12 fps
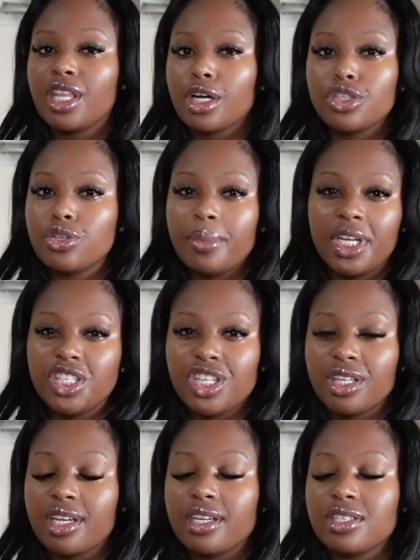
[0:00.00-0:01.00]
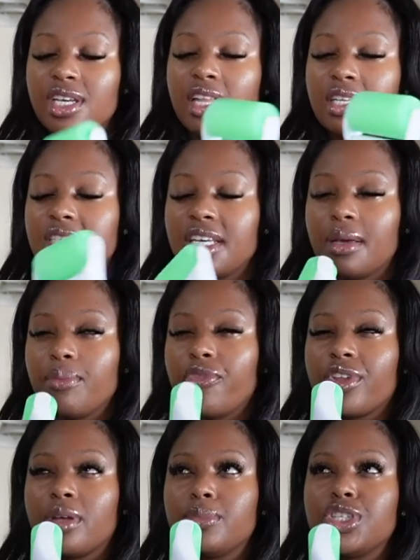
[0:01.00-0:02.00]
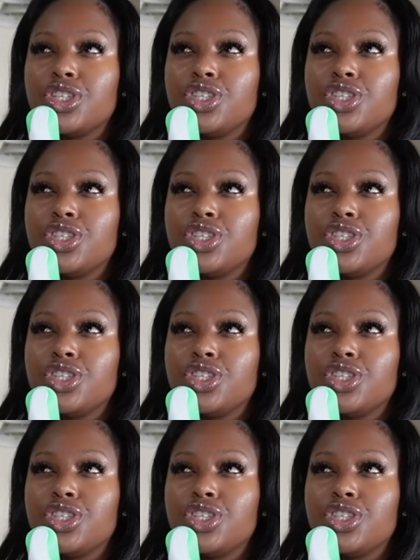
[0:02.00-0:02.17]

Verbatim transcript: There are too many cheerleaders on the team for them to